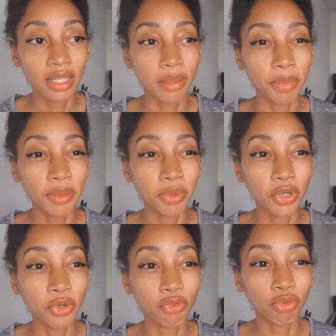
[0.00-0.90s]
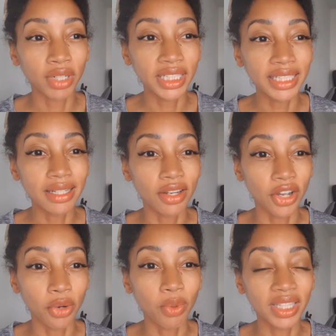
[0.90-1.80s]
that people don't really
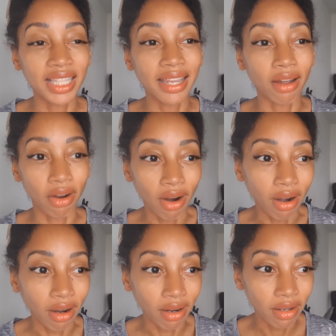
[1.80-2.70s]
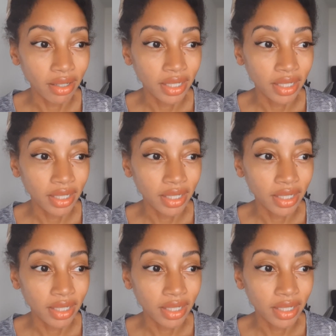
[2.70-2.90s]
know what they are,